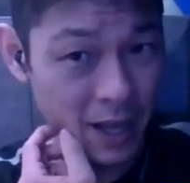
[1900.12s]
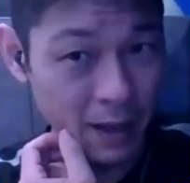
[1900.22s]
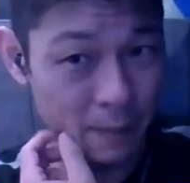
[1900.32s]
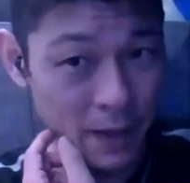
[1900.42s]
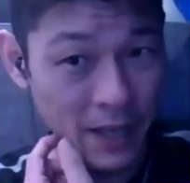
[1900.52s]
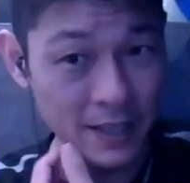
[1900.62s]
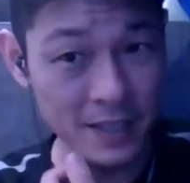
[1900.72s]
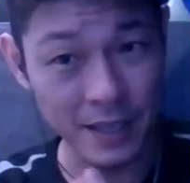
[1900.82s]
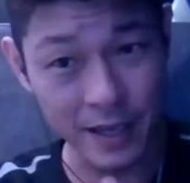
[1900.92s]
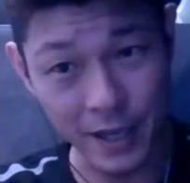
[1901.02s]

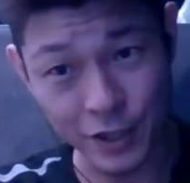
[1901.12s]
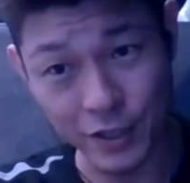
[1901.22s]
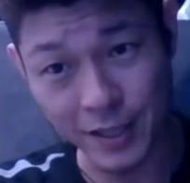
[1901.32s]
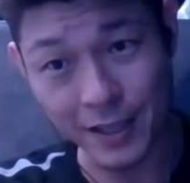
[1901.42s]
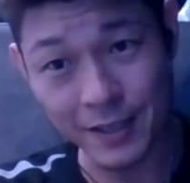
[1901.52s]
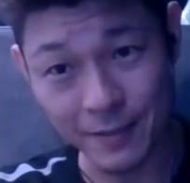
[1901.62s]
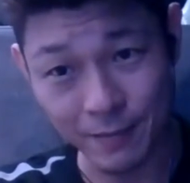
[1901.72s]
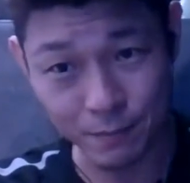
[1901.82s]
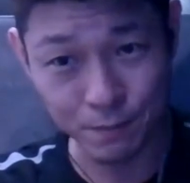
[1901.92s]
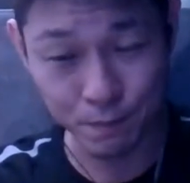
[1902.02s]
partners are actually,
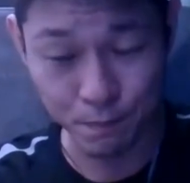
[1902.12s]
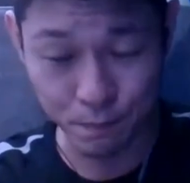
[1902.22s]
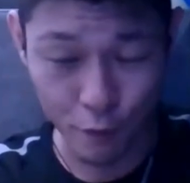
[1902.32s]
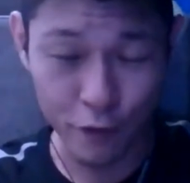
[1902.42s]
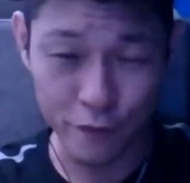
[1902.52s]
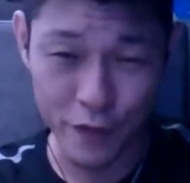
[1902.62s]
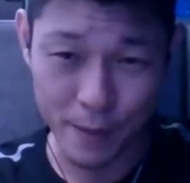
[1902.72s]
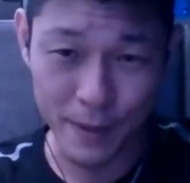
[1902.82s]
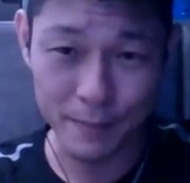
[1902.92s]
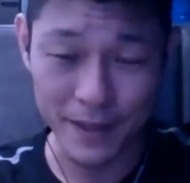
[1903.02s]
both of
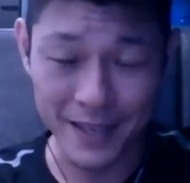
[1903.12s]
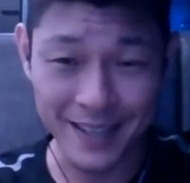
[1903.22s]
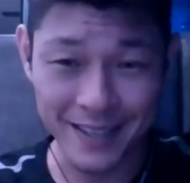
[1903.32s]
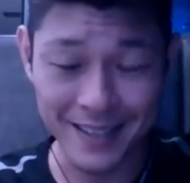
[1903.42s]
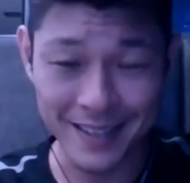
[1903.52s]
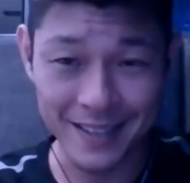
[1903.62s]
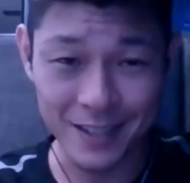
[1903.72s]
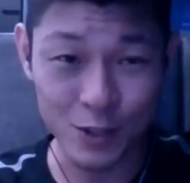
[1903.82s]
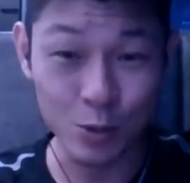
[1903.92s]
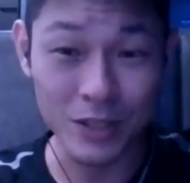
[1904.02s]
them are my
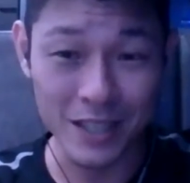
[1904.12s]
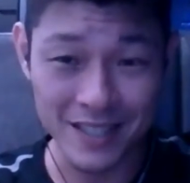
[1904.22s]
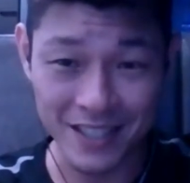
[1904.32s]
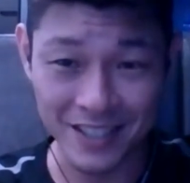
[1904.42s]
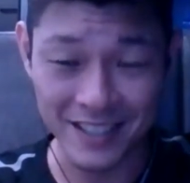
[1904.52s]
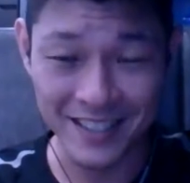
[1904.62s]
students actually.